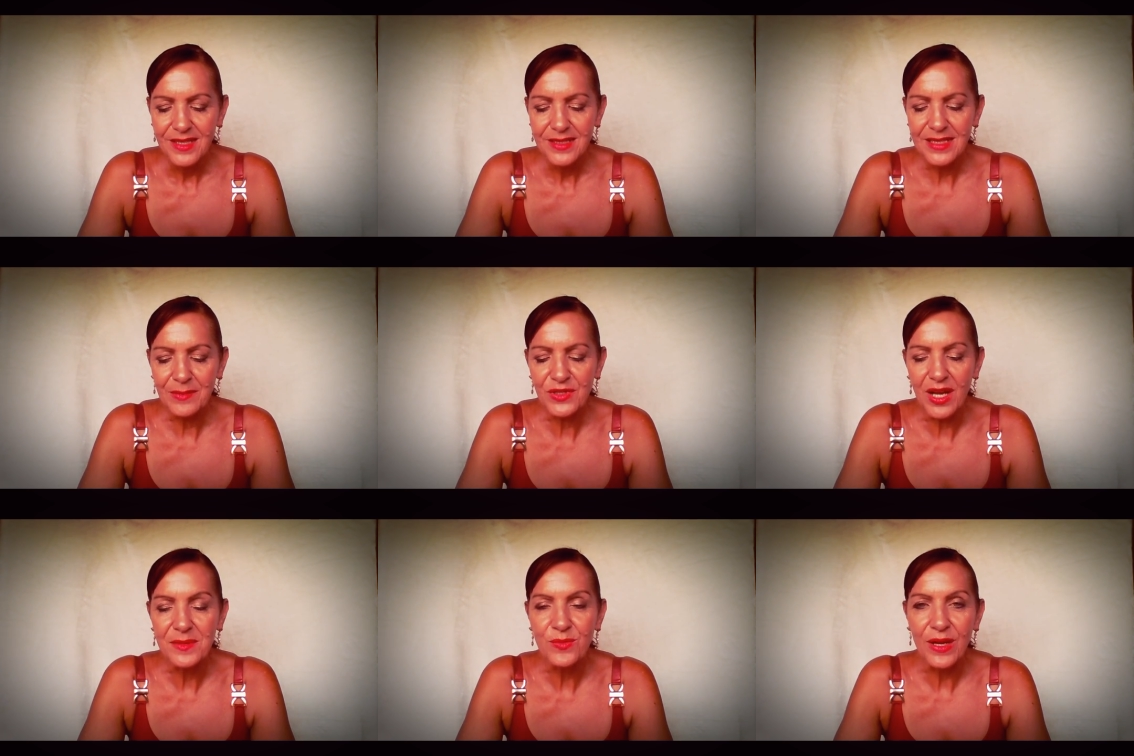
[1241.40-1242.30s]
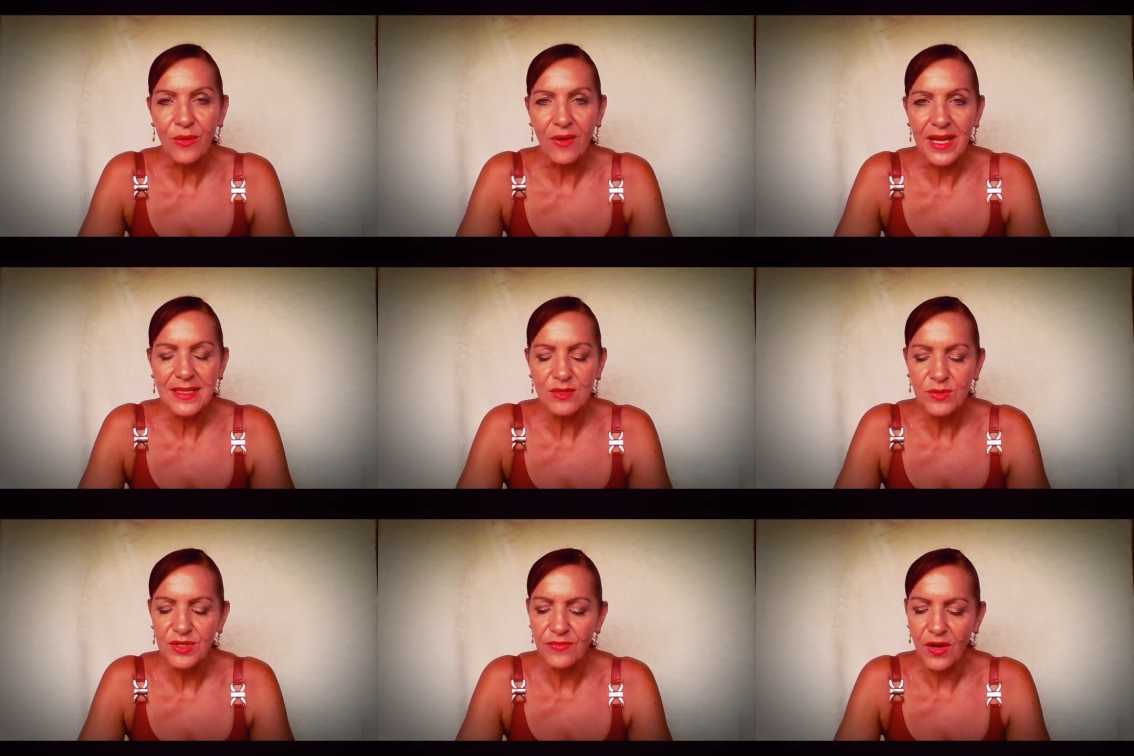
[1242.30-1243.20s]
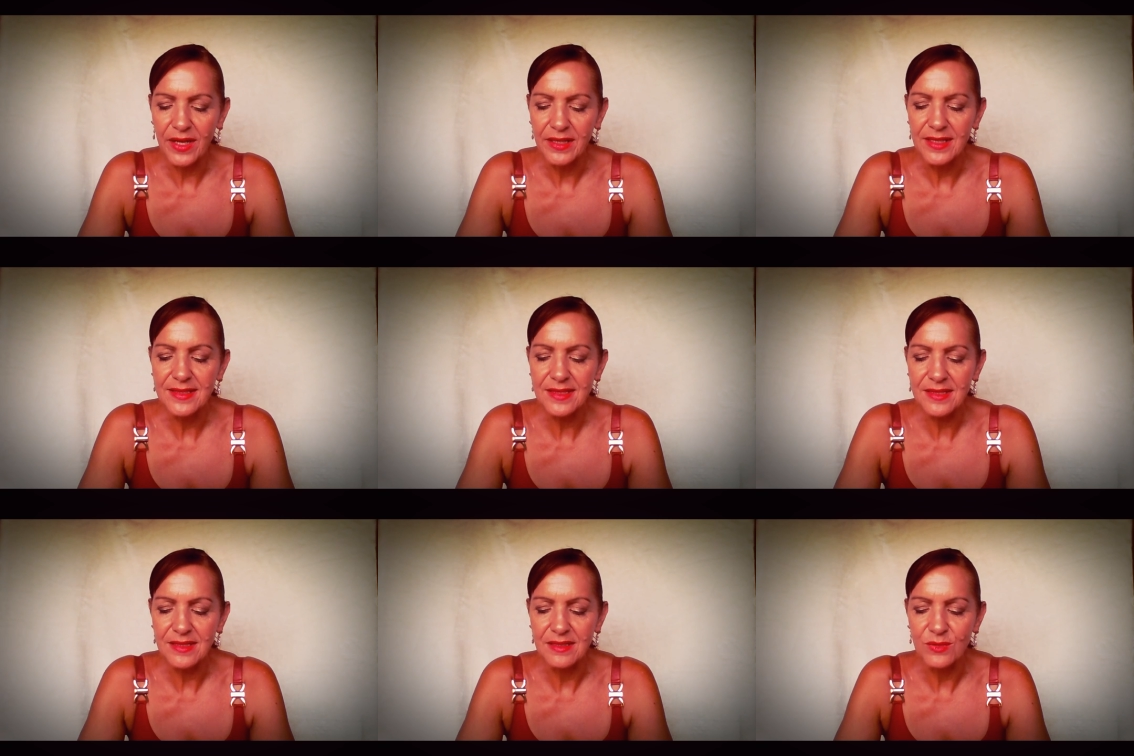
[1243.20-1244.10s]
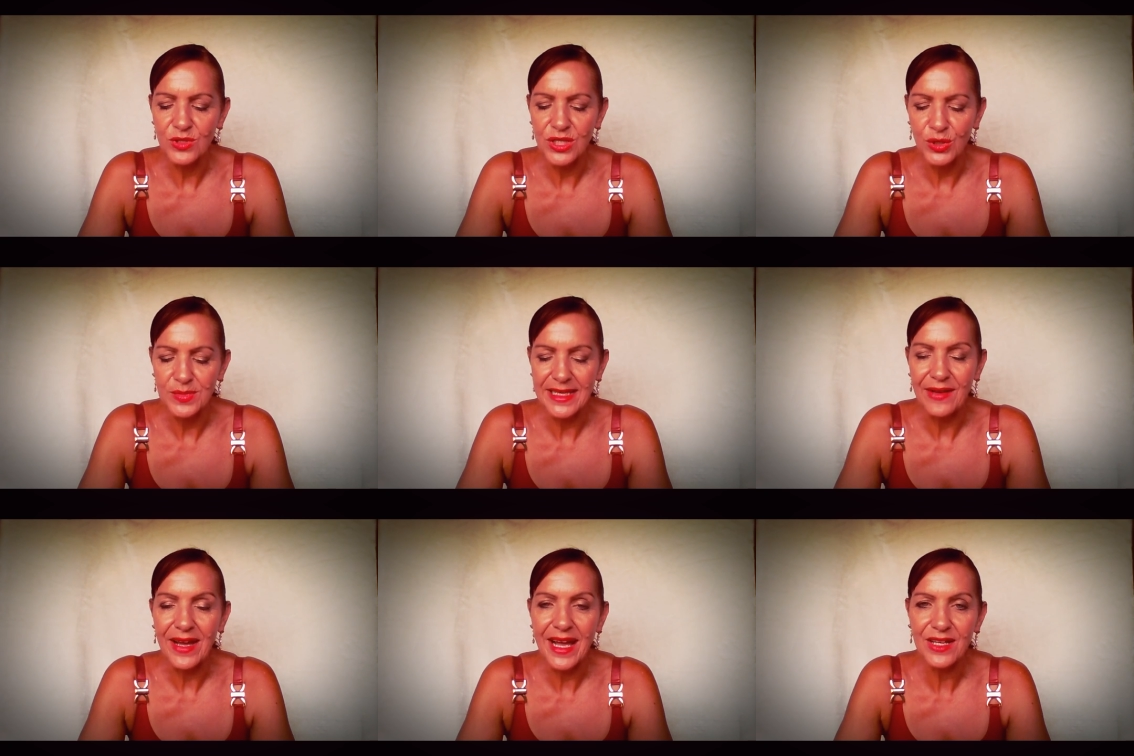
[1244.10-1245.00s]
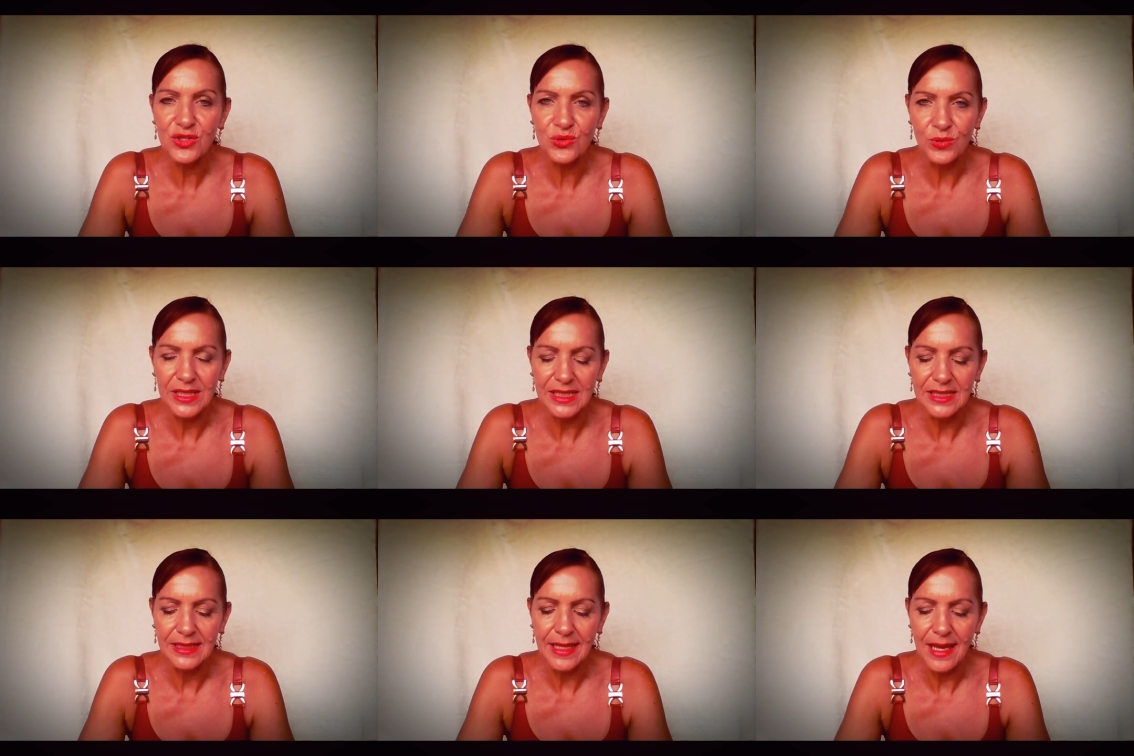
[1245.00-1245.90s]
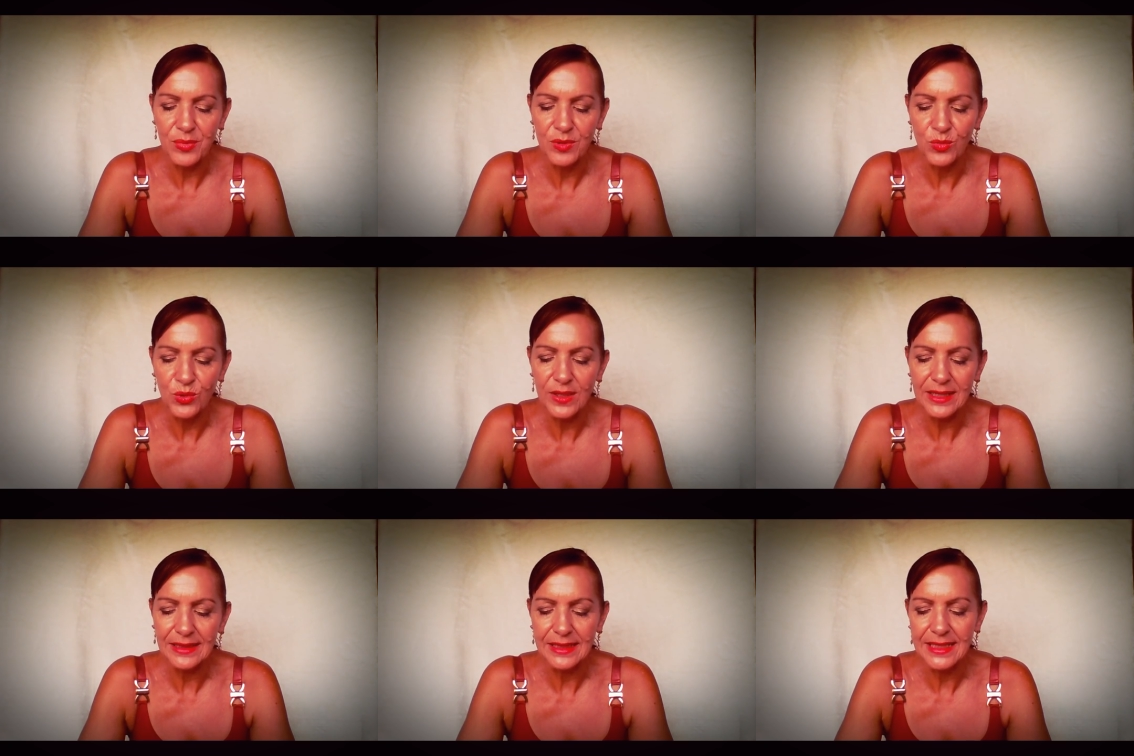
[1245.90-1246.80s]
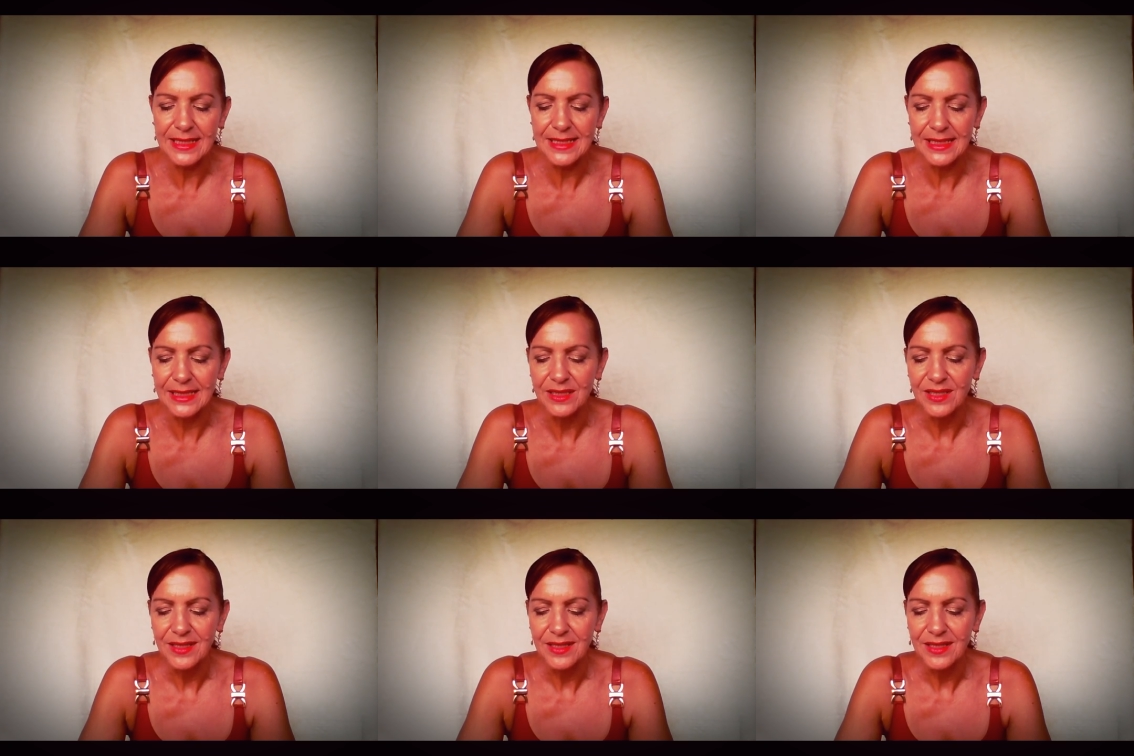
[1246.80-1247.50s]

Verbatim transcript: Sometimes we're graced with divine assistance, which helps our astral healing happen more quickly and easily.